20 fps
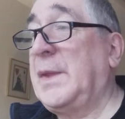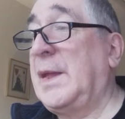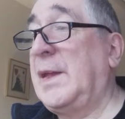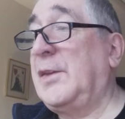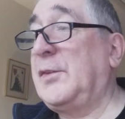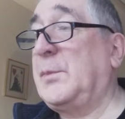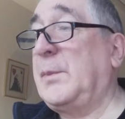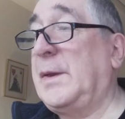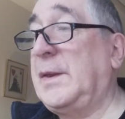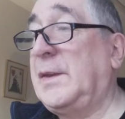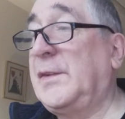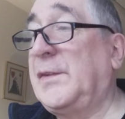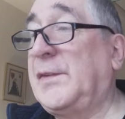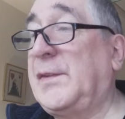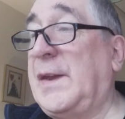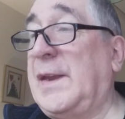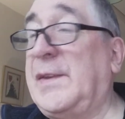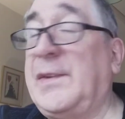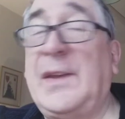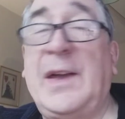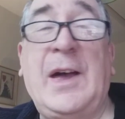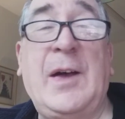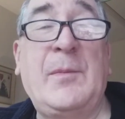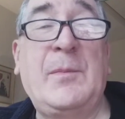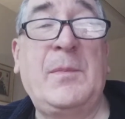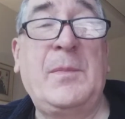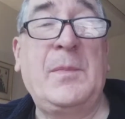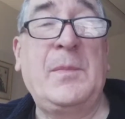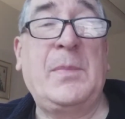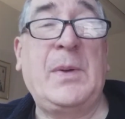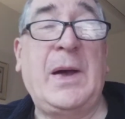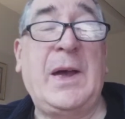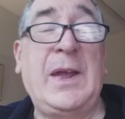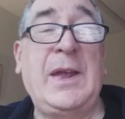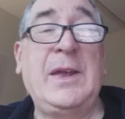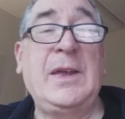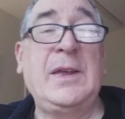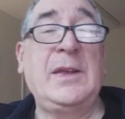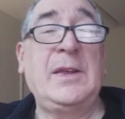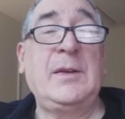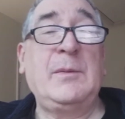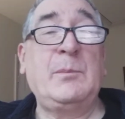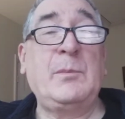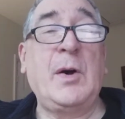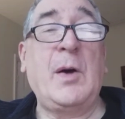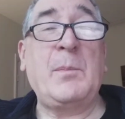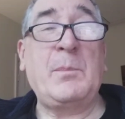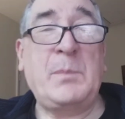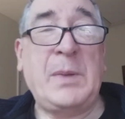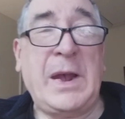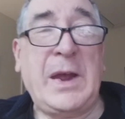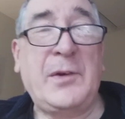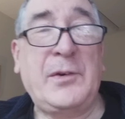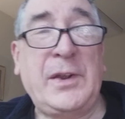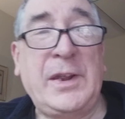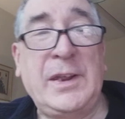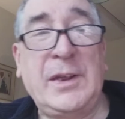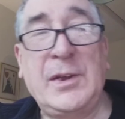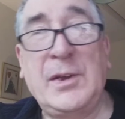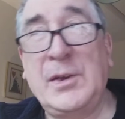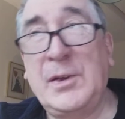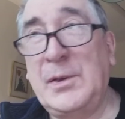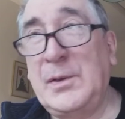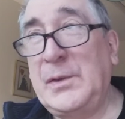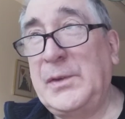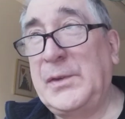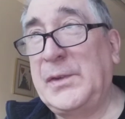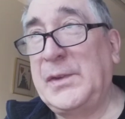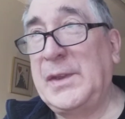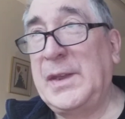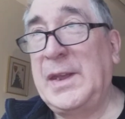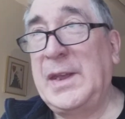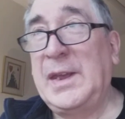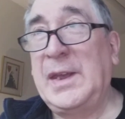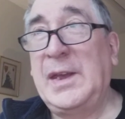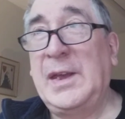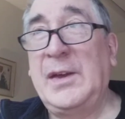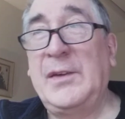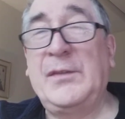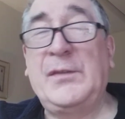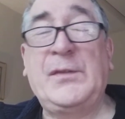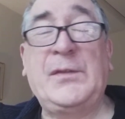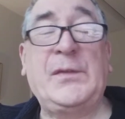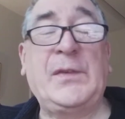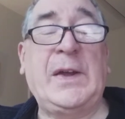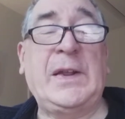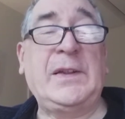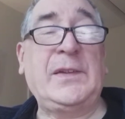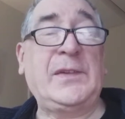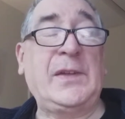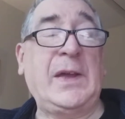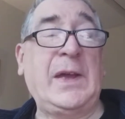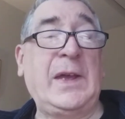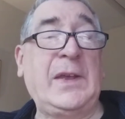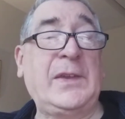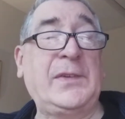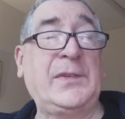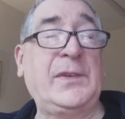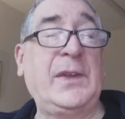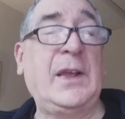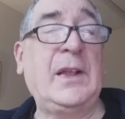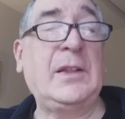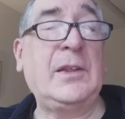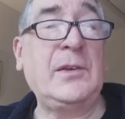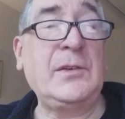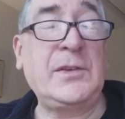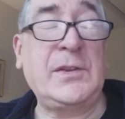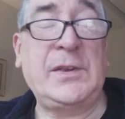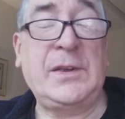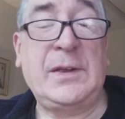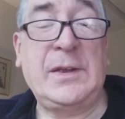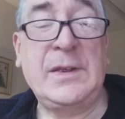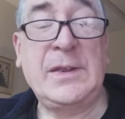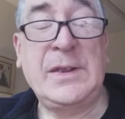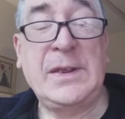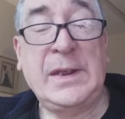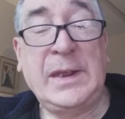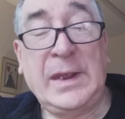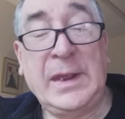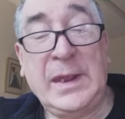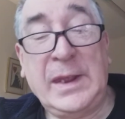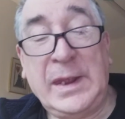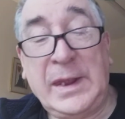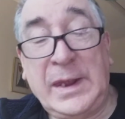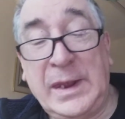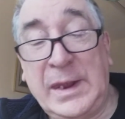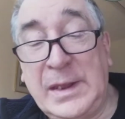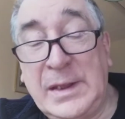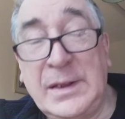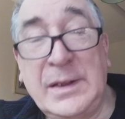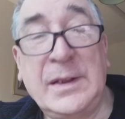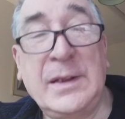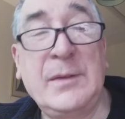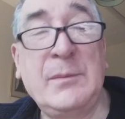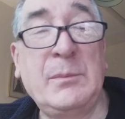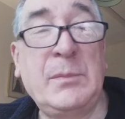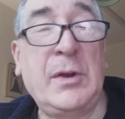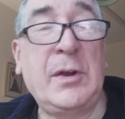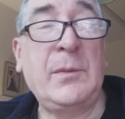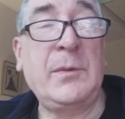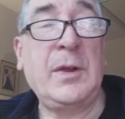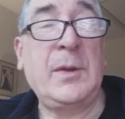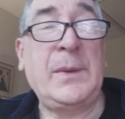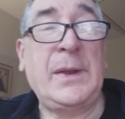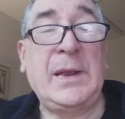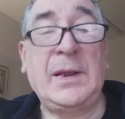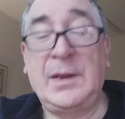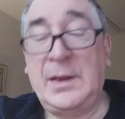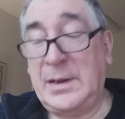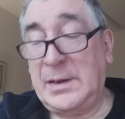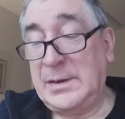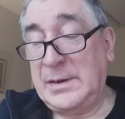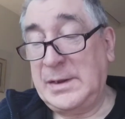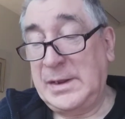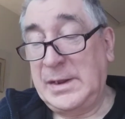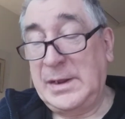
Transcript: has been set up by Bob Barry, who's a fantastic luthier in Birmingham, England.